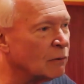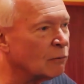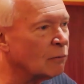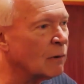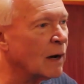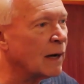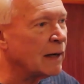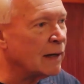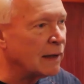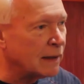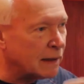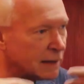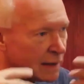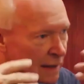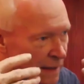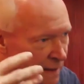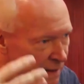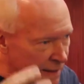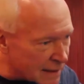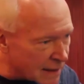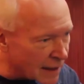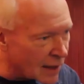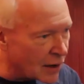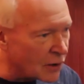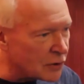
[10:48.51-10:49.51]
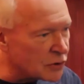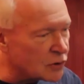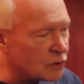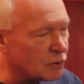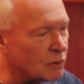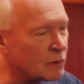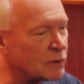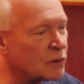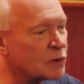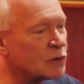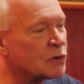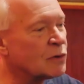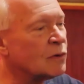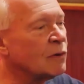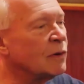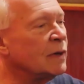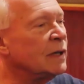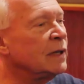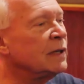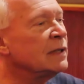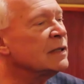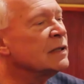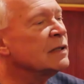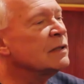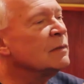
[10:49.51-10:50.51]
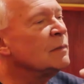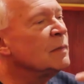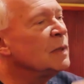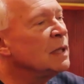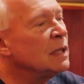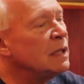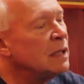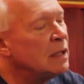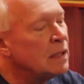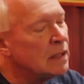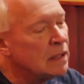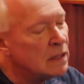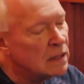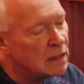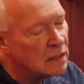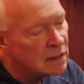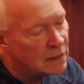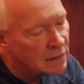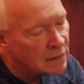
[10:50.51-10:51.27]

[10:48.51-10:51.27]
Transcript: The writing tells you what the story needs to be.